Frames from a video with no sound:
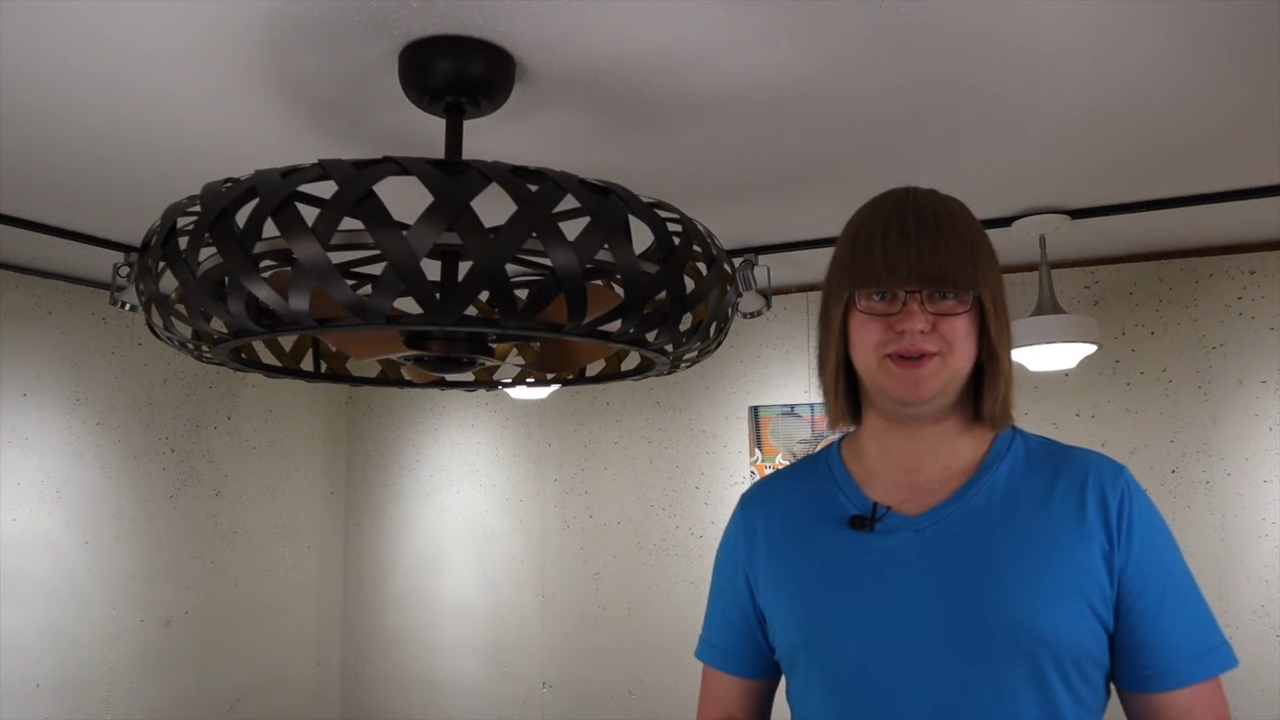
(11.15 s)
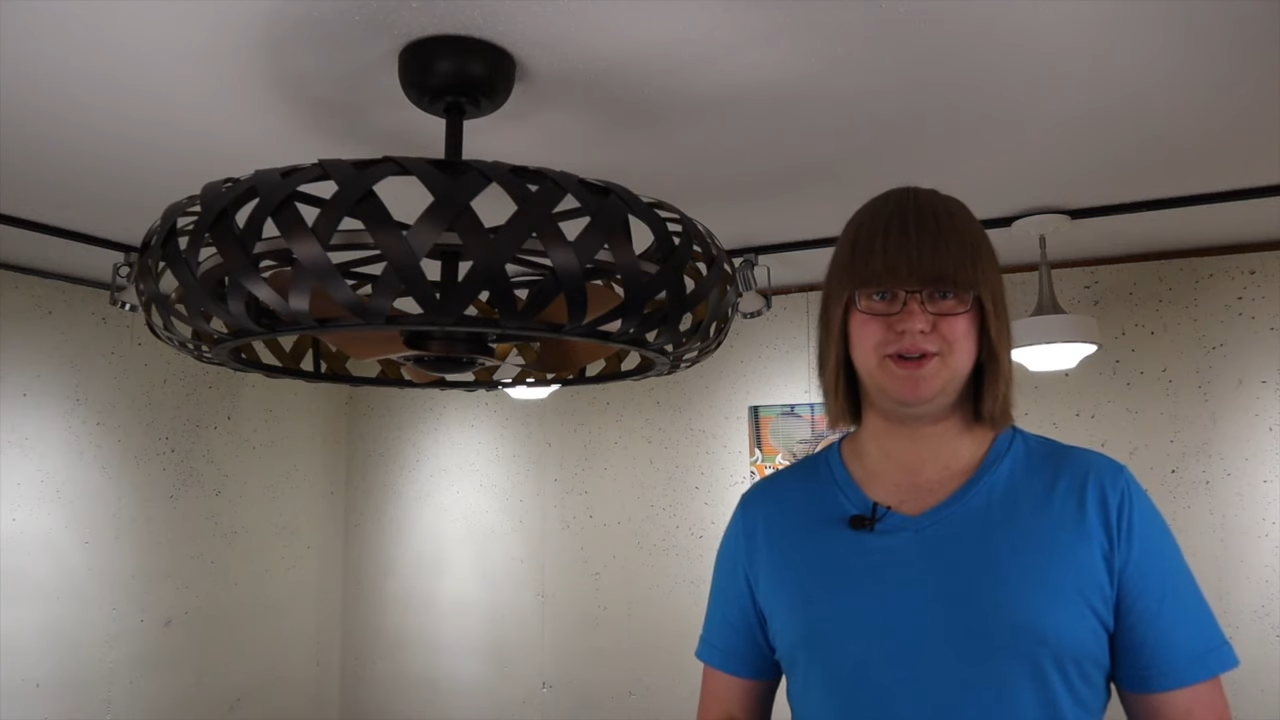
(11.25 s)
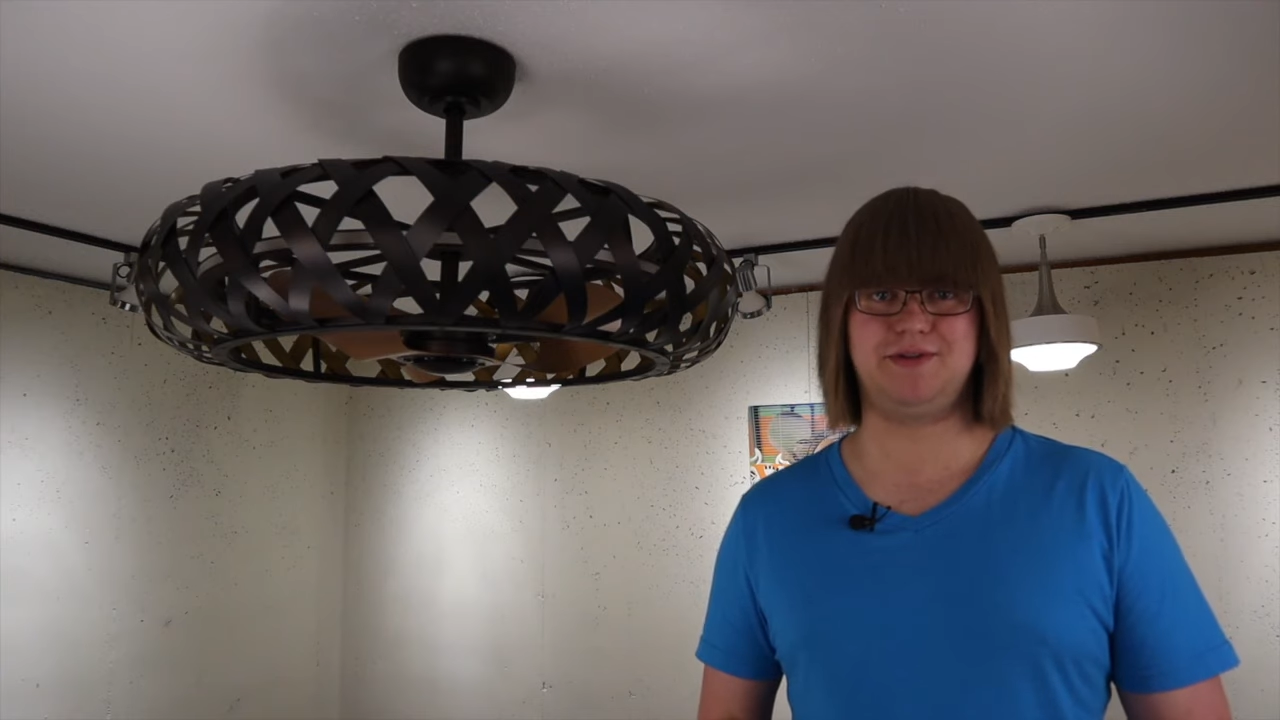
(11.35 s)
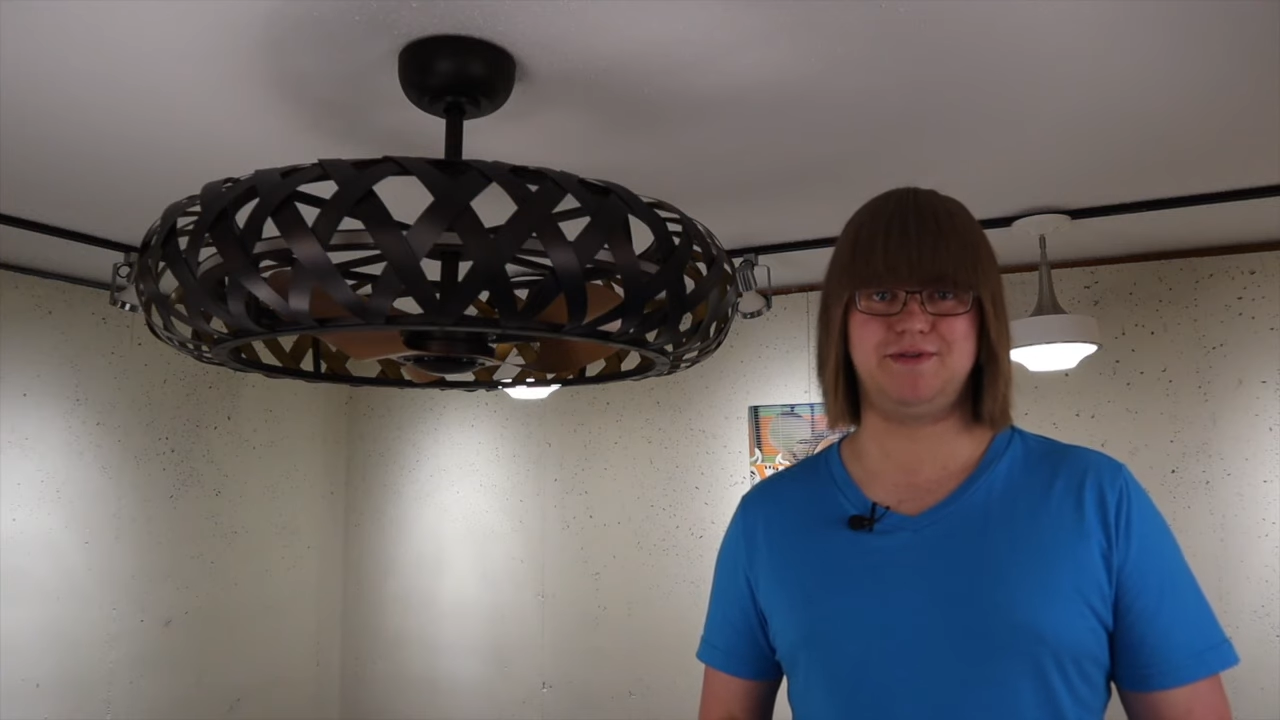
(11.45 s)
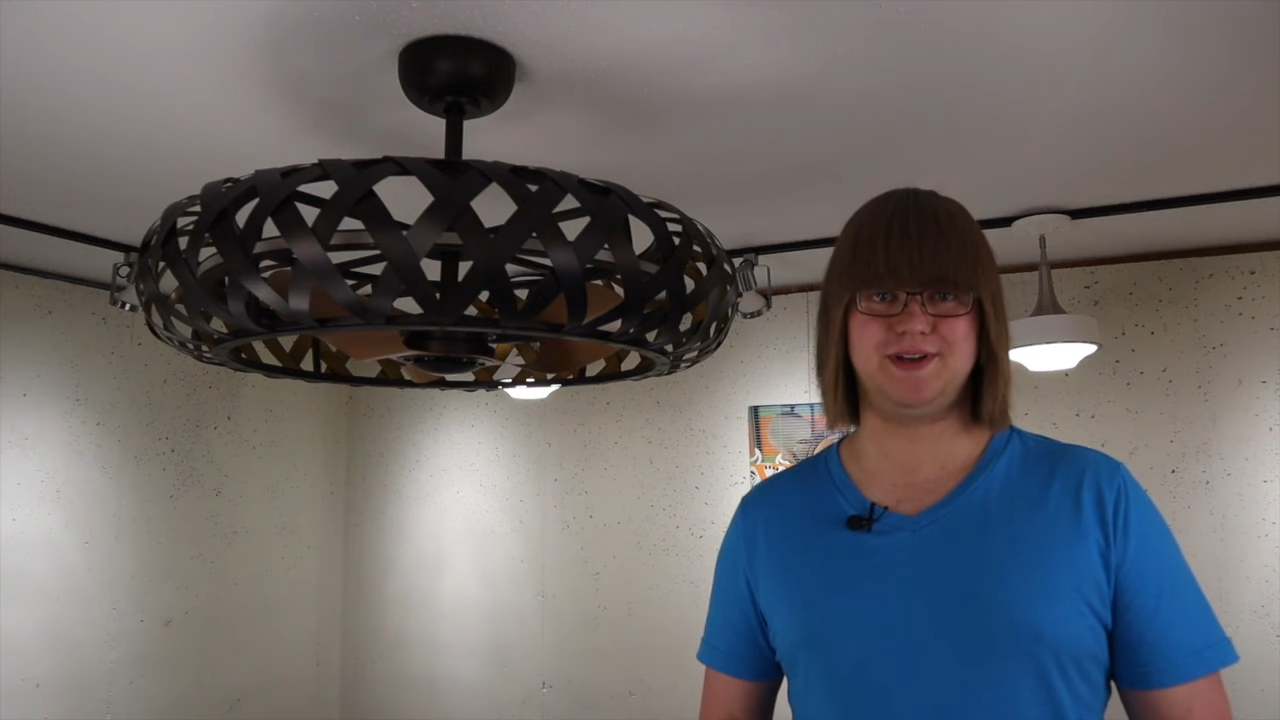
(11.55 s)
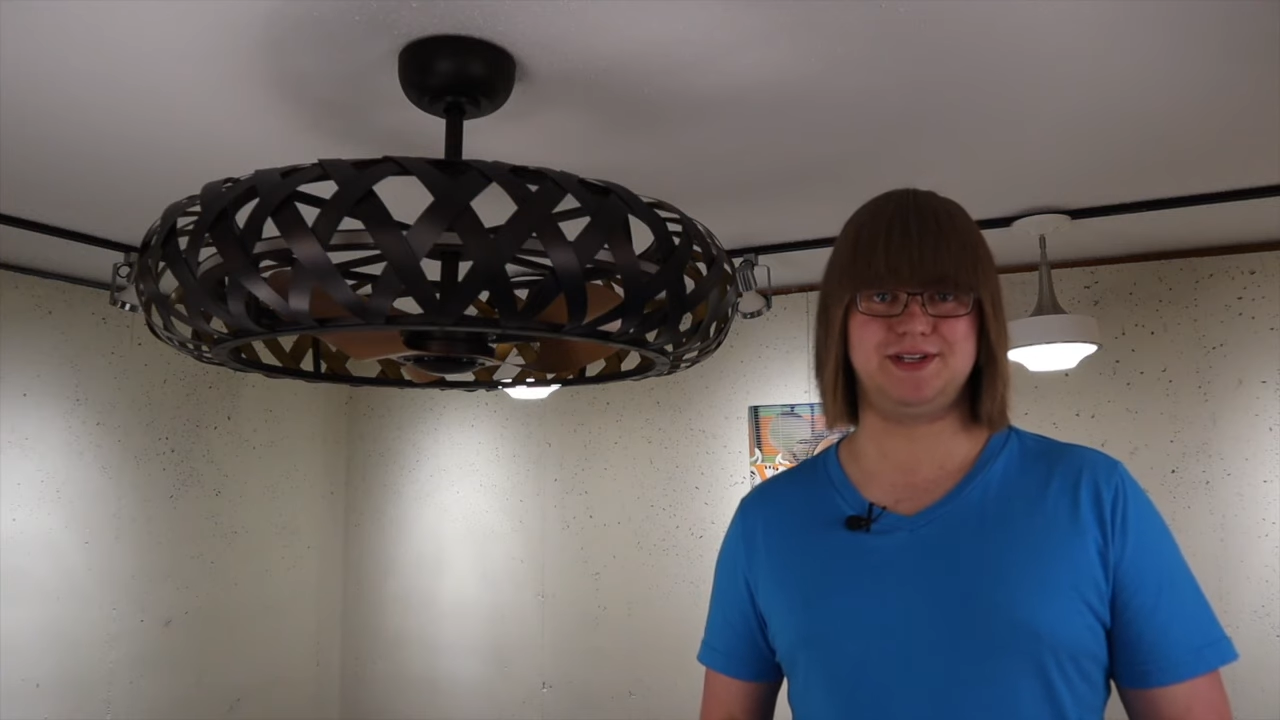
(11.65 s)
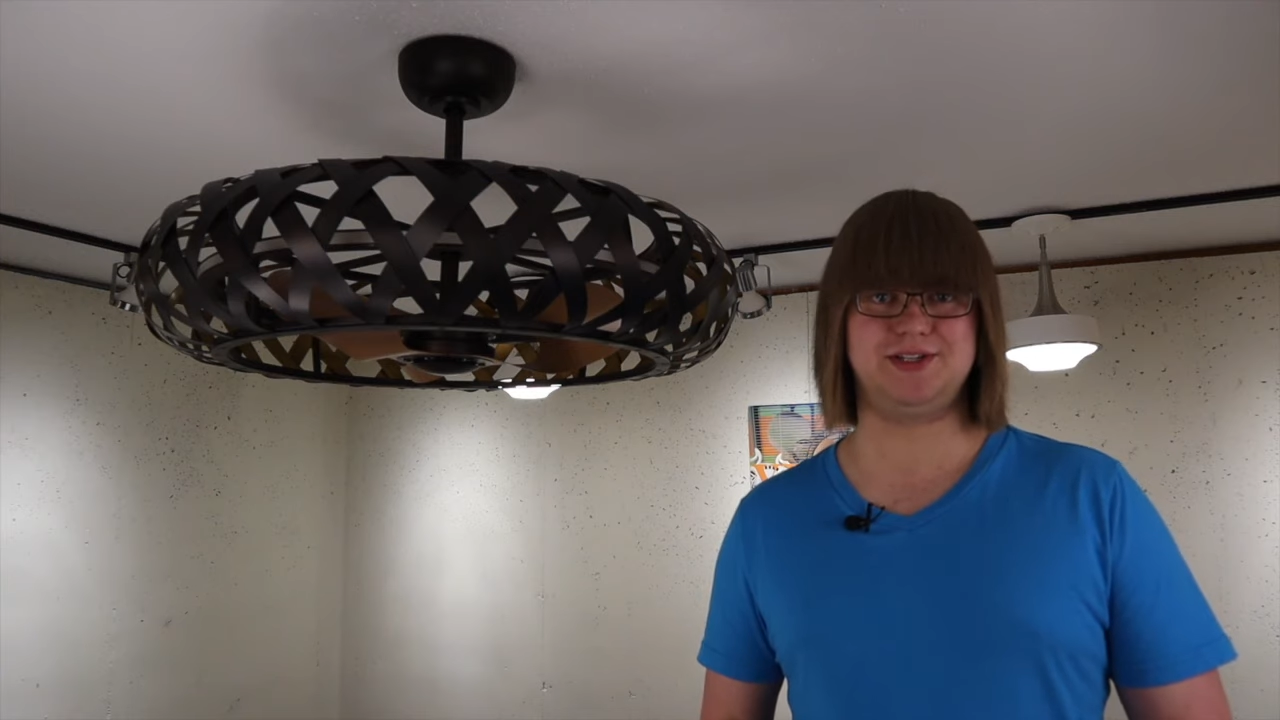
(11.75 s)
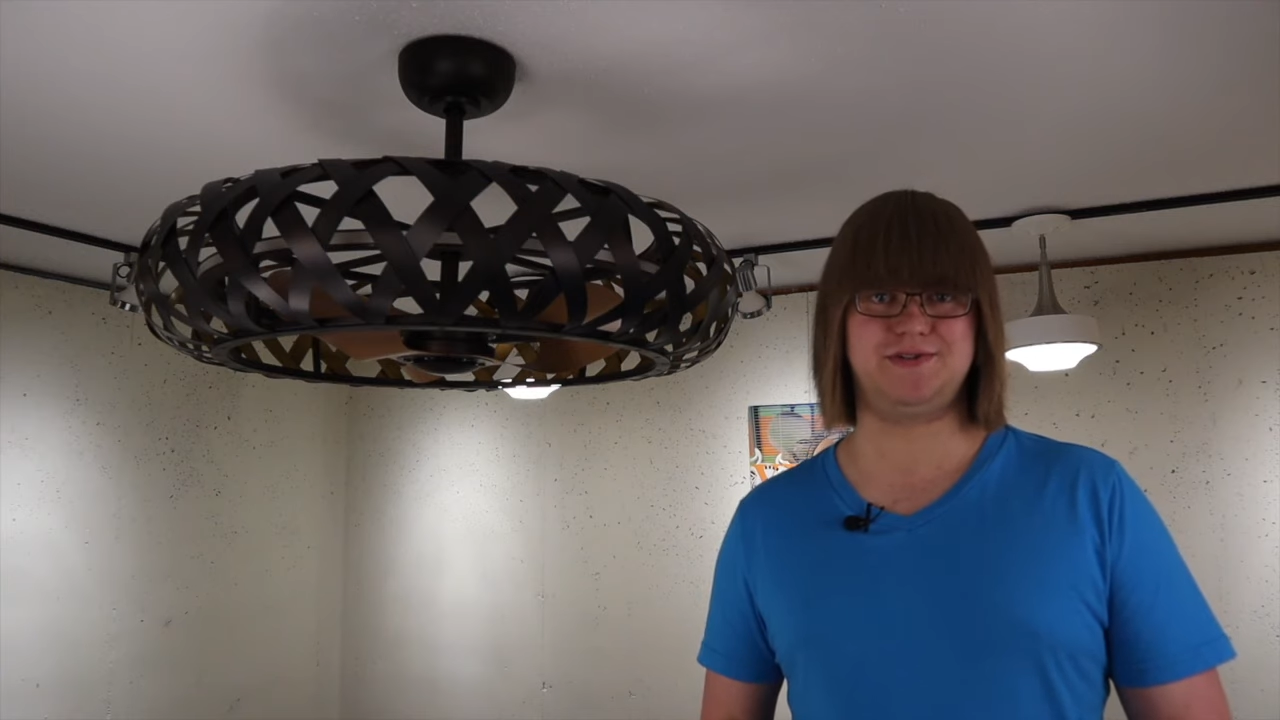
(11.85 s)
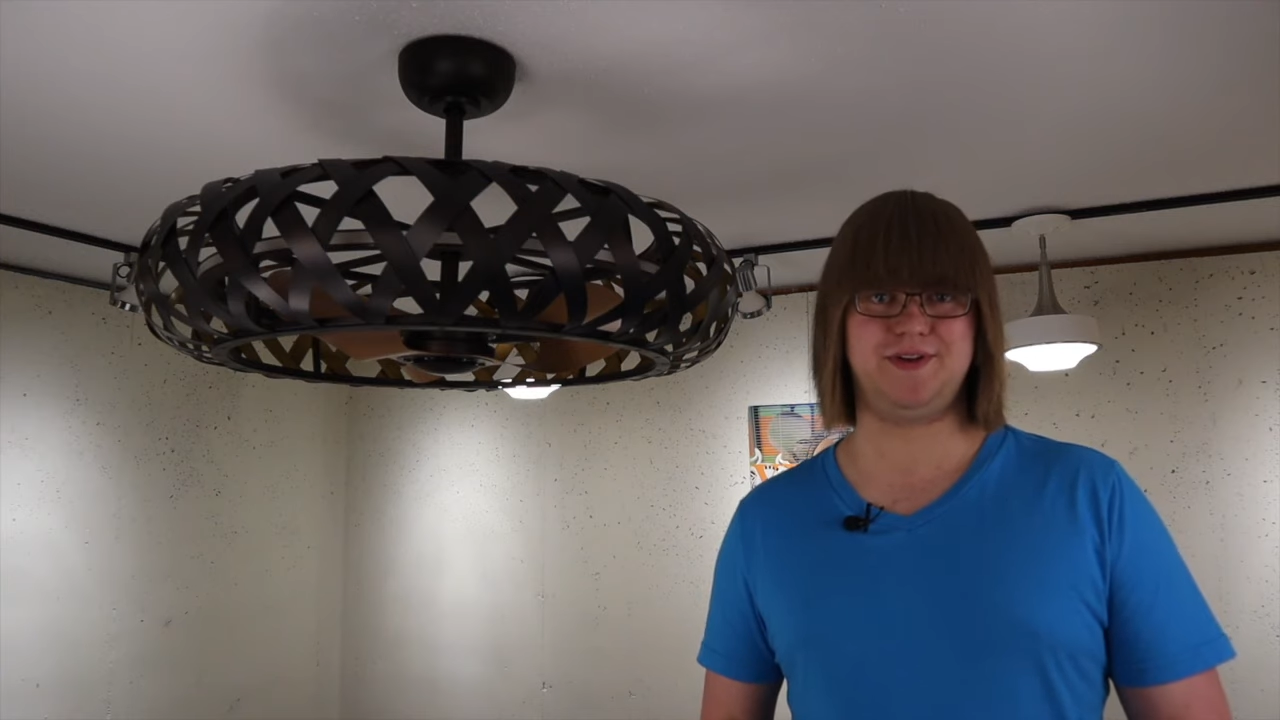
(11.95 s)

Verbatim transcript: another Vintage